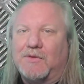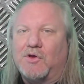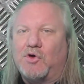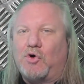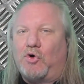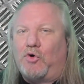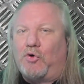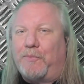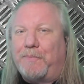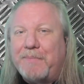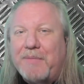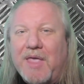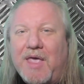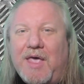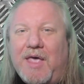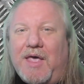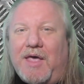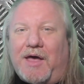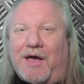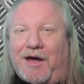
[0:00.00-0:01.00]
Cool.
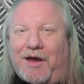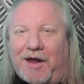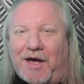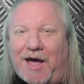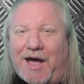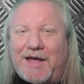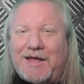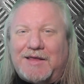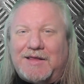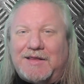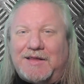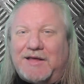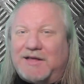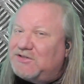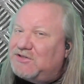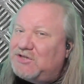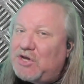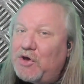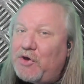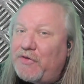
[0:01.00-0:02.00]
Alright,
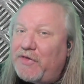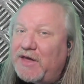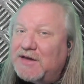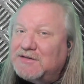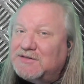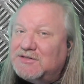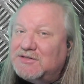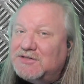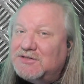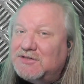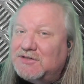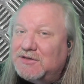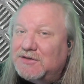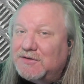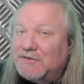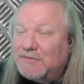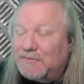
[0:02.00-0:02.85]
let's do this!